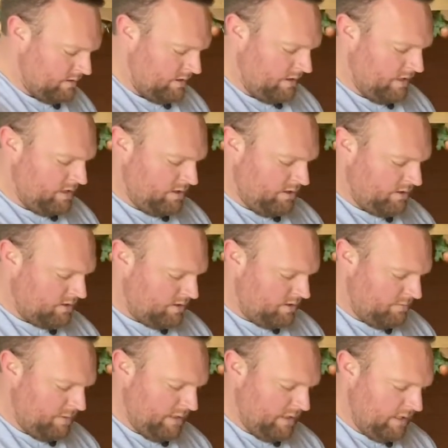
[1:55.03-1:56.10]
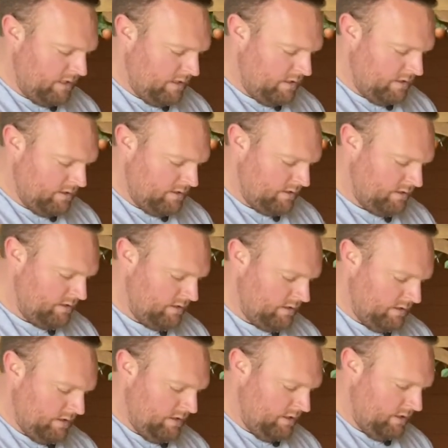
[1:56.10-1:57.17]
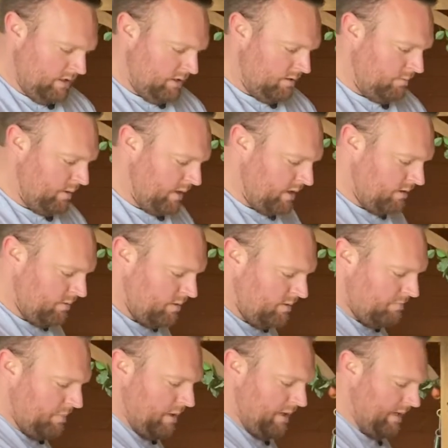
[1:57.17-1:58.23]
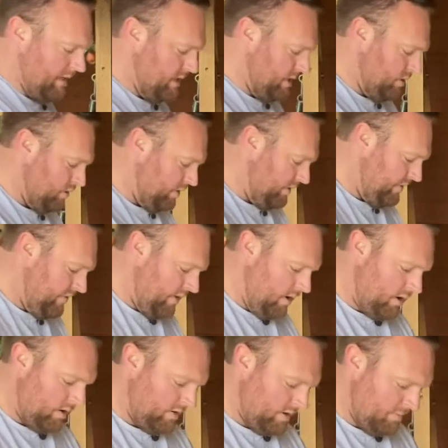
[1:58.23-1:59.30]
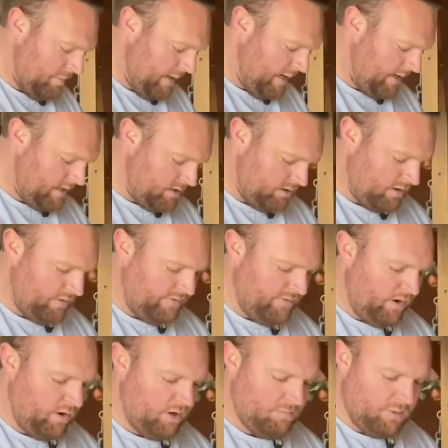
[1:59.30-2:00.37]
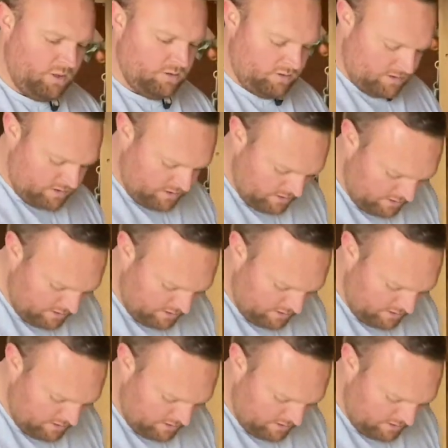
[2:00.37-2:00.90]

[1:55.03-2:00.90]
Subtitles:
this looks to be where you would place your fire at the back. It's like a fire box,